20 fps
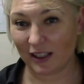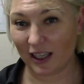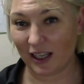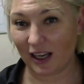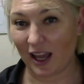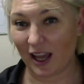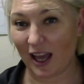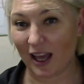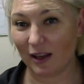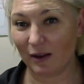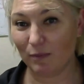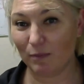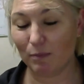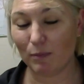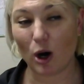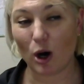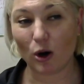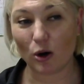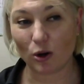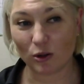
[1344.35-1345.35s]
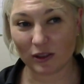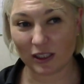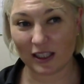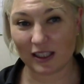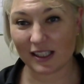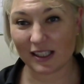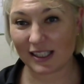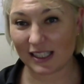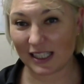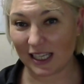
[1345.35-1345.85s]
It had mold in
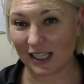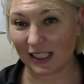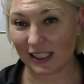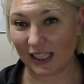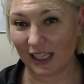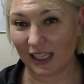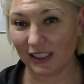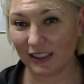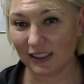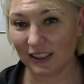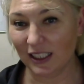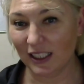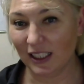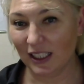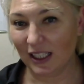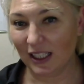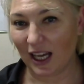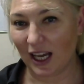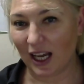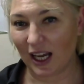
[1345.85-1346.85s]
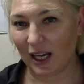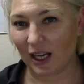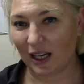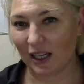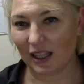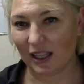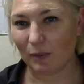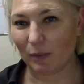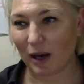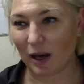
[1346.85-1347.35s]
the ceiling,
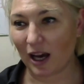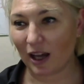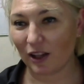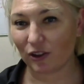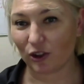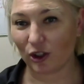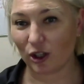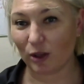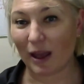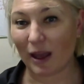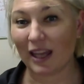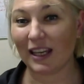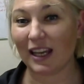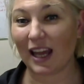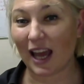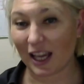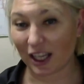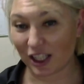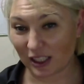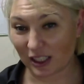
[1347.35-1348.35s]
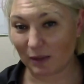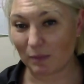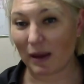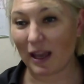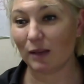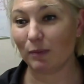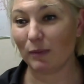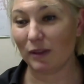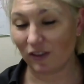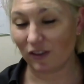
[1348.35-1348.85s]
in the bathroom, and it actually
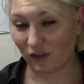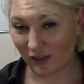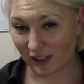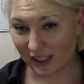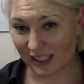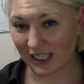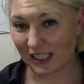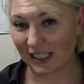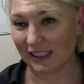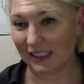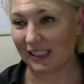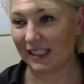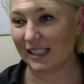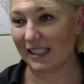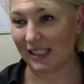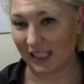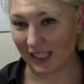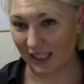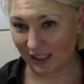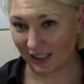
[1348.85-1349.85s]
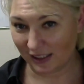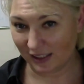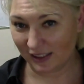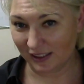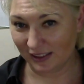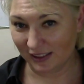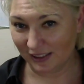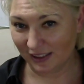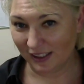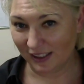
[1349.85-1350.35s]
made me physically sick.
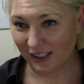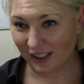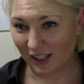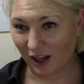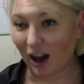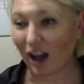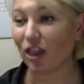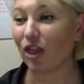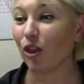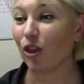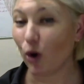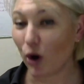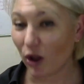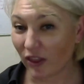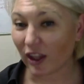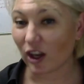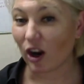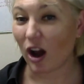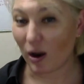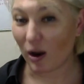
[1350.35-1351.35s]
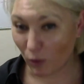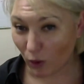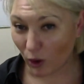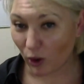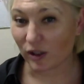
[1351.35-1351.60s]
I thought that I